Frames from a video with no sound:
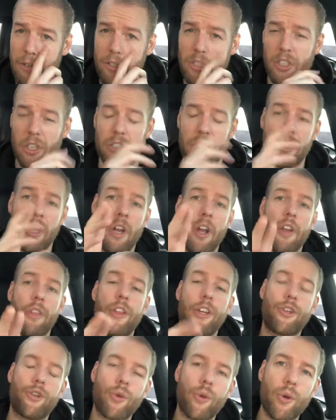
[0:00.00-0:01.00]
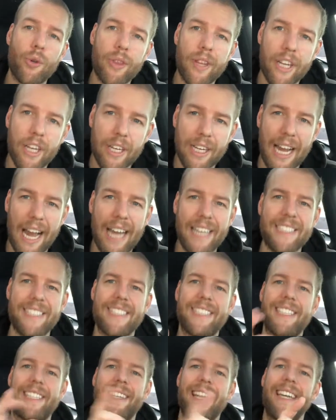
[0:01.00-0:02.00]
your results. The truth here, guys,
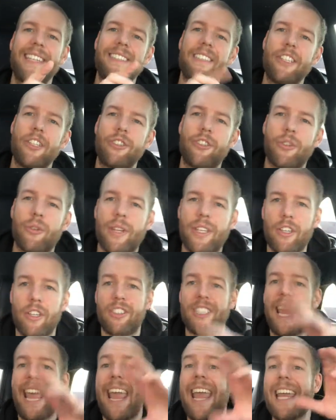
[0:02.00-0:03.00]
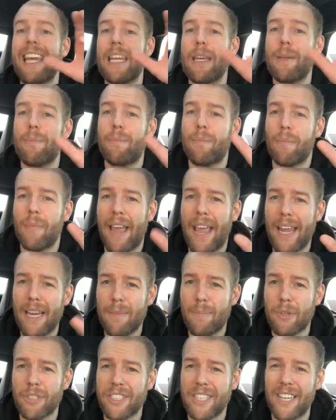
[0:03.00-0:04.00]
it's the things that you're doing, those eighty,
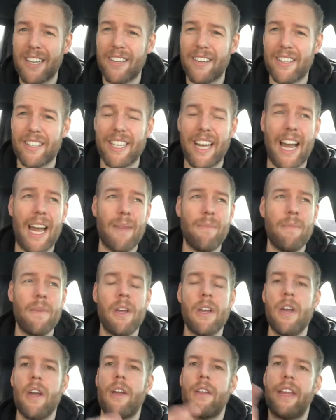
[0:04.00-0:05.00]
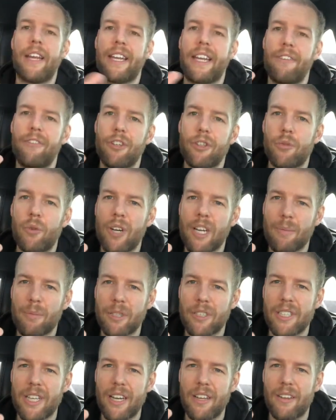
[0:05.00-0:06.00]
eighty percent of the time that give you twenty
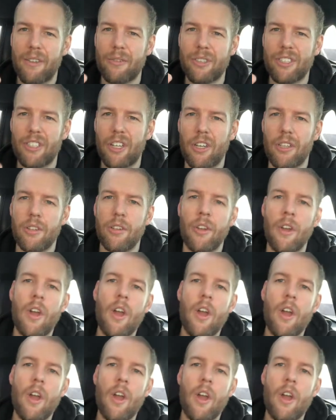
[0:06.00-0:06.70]
percent of the results,